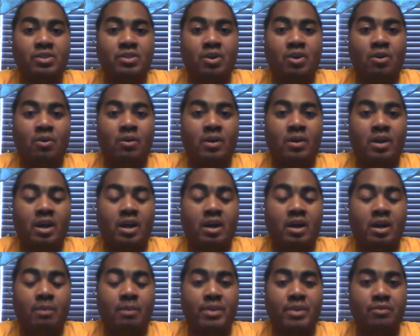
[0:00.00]

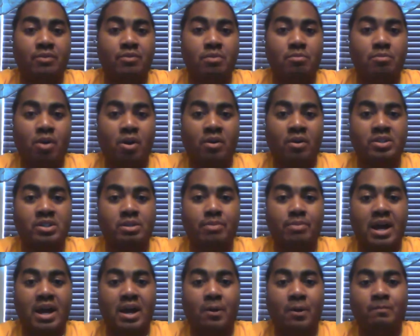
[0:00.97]
made remarks
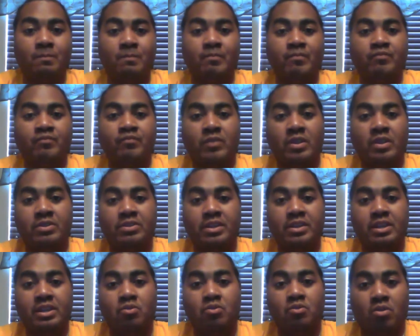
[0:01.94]
about,
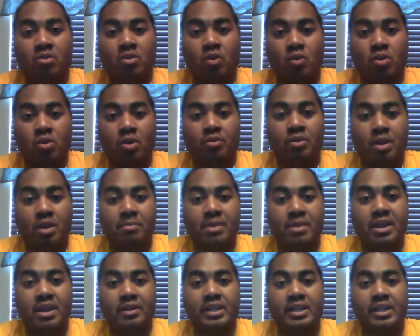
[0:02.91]
the quote-unquote
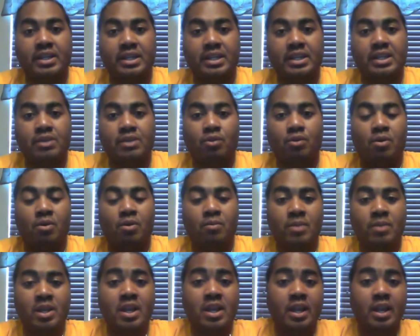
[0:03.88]
American Negro.
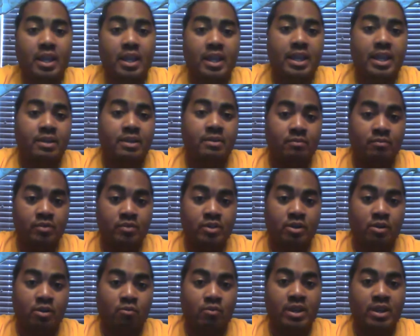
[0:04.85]
And,
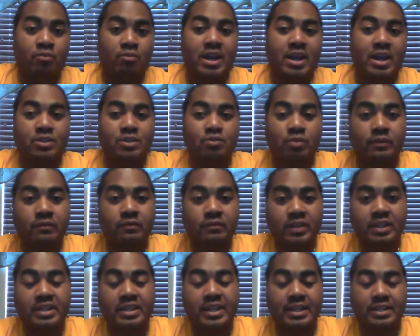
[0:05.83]
Ray Rice would
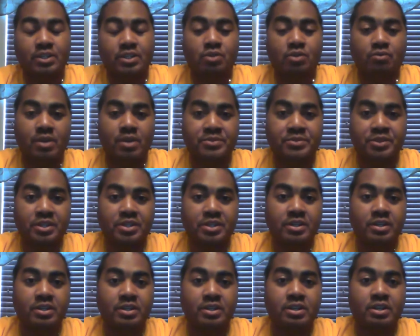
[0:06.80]
fit that
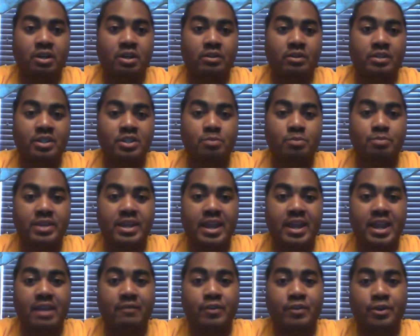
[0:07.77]
description, of his
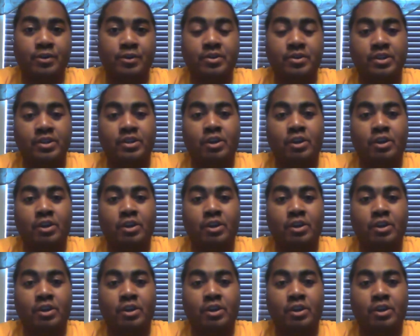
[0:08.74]
behavior,